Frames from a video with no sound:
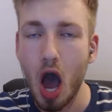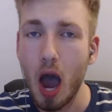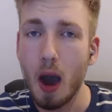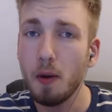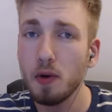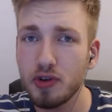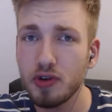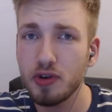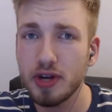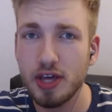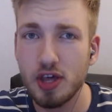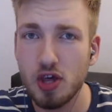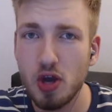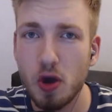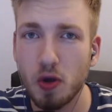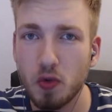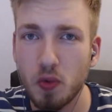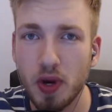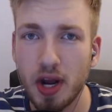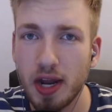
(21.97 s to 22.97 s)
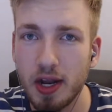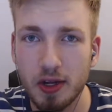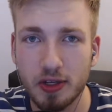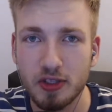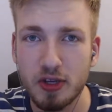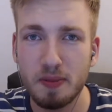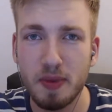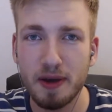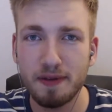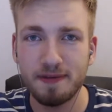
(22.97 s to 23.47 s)
I was really shocked when I
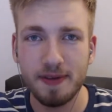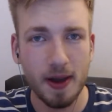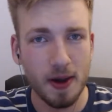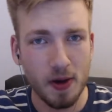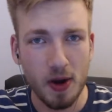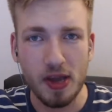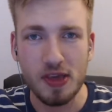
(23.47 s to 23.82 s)
looked on my phone.